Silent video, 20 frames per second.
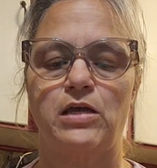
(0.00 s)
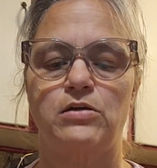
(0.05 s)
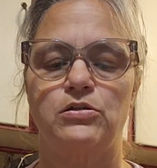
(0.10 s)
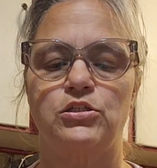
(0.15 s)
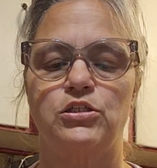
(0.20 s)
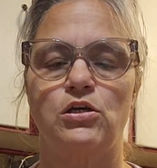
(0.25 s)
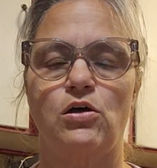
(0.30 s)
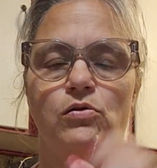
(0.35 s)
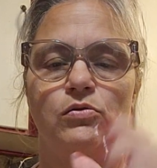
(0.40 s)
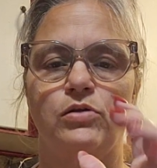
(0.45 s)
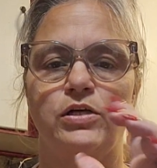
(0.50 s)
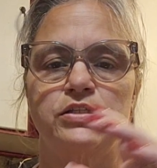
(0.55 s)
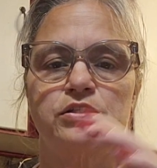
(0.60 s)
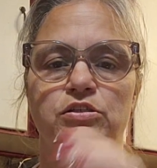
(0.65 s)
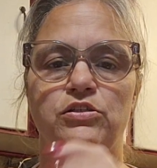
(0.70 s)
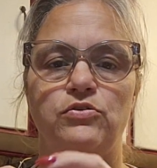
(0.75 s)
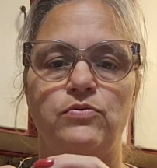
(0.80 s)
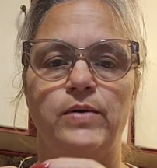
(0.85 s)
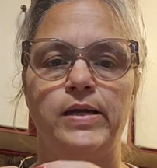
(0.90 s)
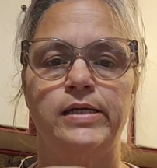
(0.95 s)
So let's
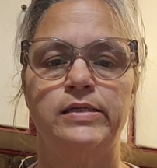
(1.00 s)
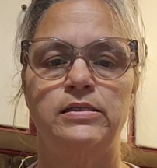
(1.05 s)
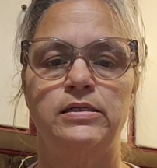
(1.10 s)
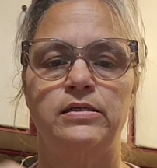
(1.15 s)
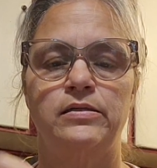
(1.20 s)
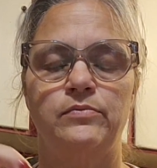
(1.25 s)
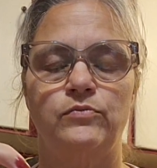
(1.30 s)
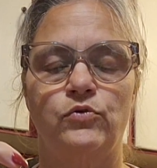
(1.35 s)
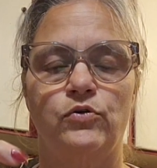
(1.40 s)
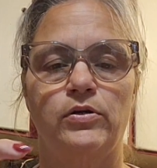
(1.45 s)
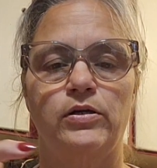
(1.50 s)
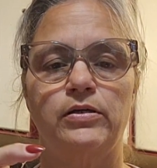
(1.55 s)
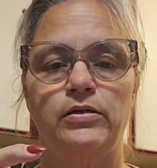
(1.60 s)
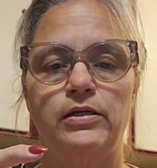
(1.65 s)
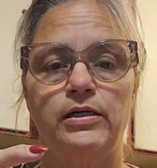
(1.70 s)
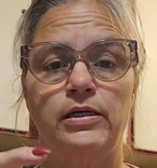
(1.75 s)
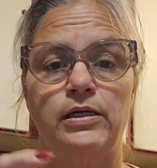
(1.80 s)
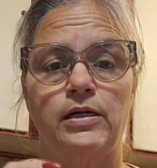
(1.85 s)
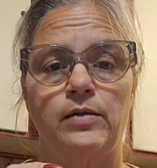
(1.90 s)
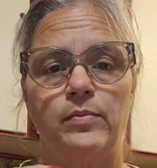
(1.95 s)
do 18 more
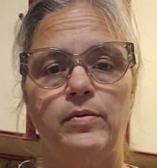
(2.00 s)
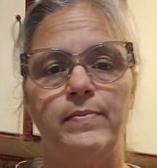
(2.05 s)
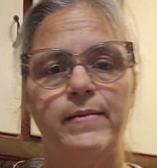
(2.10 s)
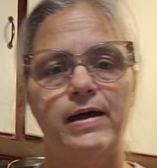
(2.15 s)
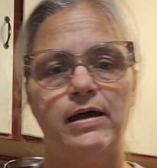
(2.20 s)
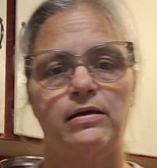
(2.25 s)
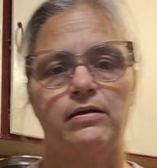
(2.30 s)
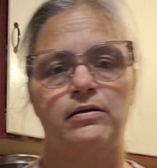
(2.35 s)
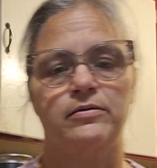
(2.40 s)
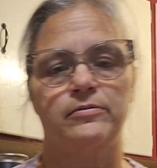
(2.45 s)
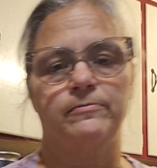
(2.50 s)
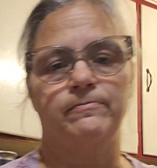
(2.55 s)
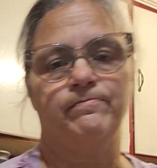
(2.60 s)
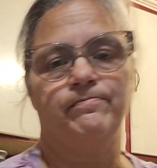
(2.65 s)
and I'll be back.